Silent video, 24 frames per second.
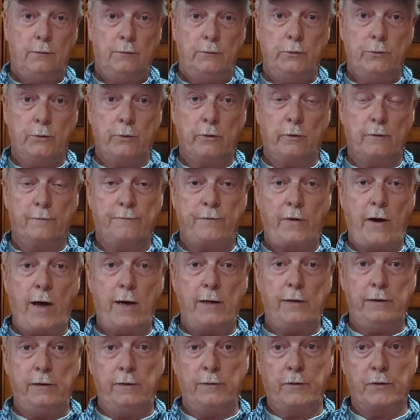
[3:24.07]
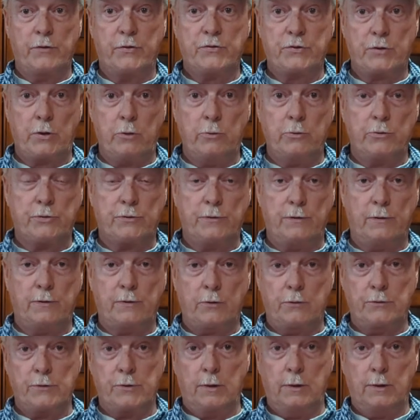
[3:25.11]
you're going to find in the search that
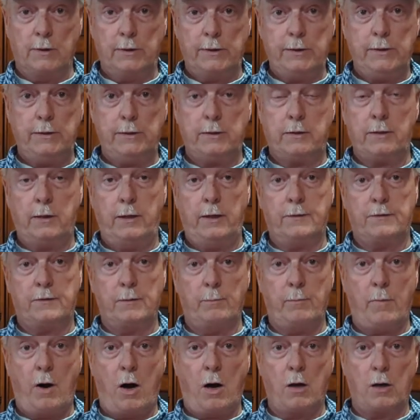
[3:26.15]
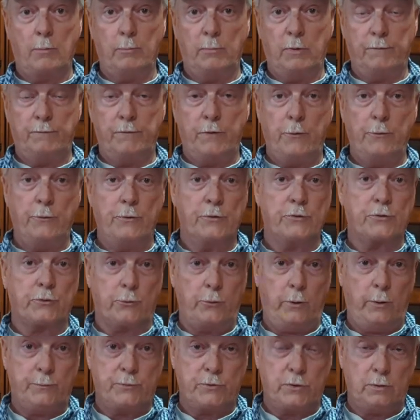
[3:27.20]
there's a link at the bottom of their
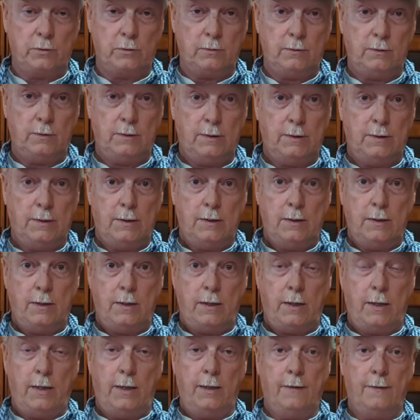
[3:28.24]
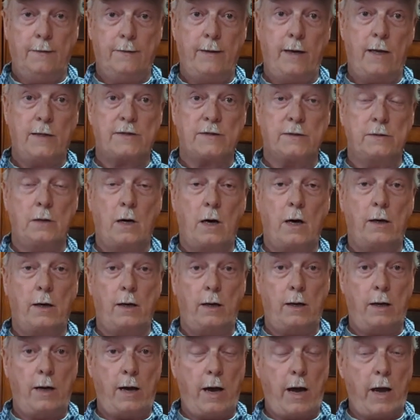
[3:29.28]
description, and that's not
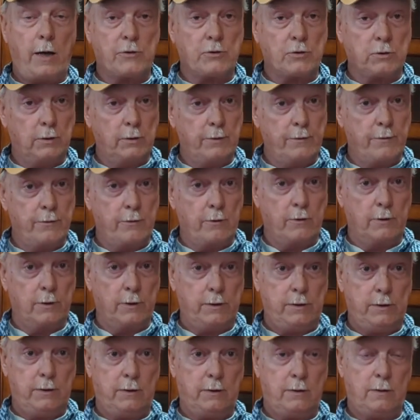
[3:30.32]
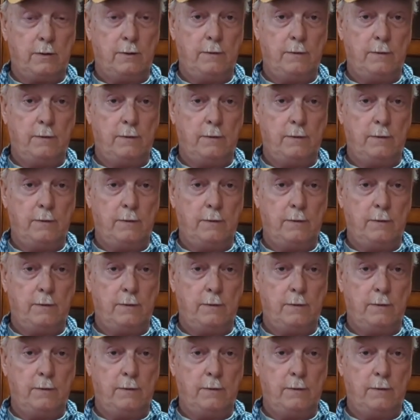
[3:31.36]
actually their link.